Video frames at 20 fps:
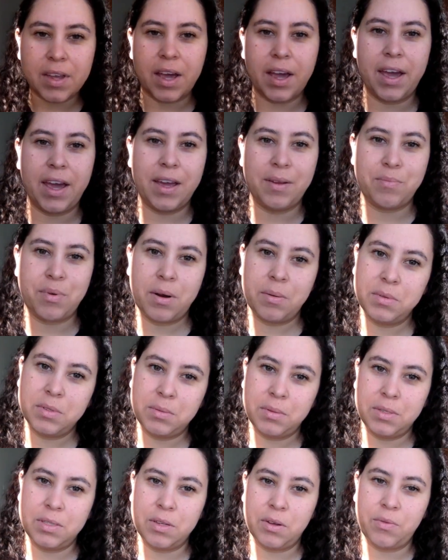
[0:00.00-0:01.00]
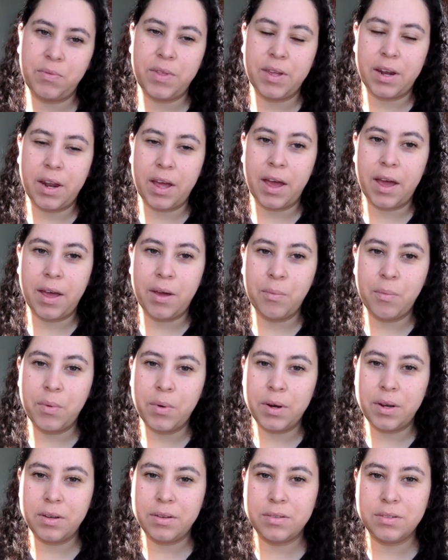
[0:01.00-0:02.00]
I had promised myself that I
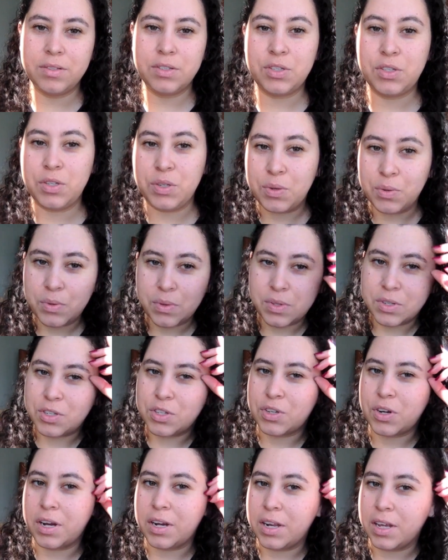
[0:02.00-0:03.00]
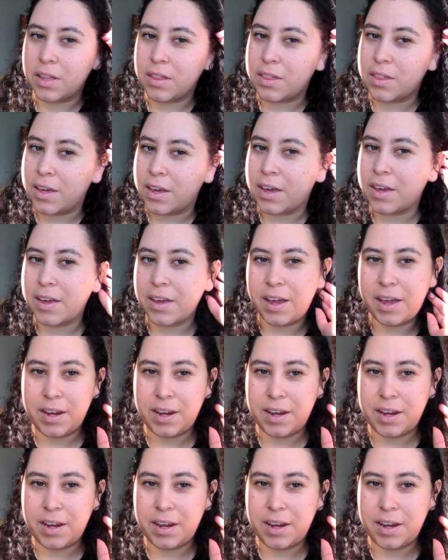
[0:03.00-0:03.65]
wouldn't do the straightening thing